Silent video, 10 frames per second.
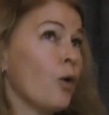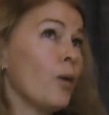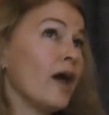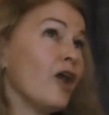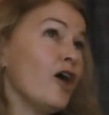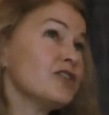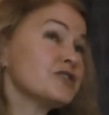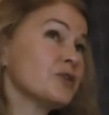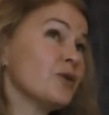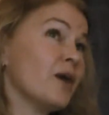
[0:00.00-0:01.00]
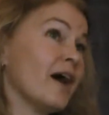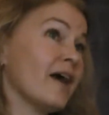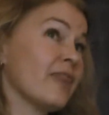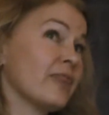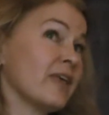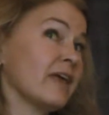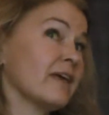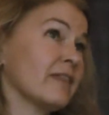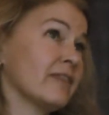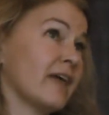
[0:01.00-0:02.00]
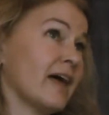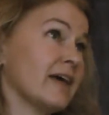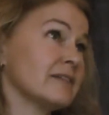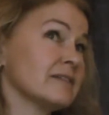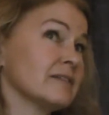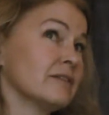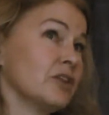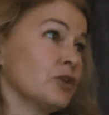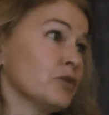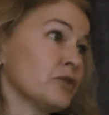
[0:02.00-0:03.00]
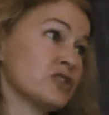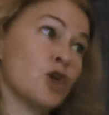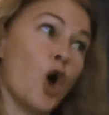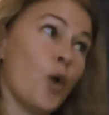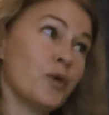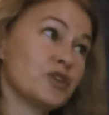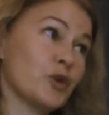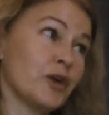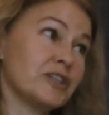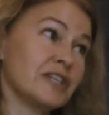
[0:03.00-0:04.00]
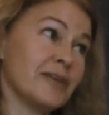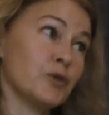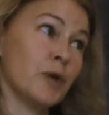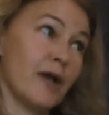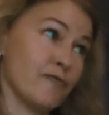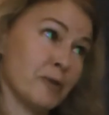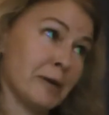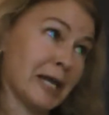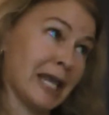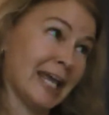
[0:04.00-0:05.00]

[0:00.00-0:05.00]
Well, also, I think that the universe is always going to give you everybody.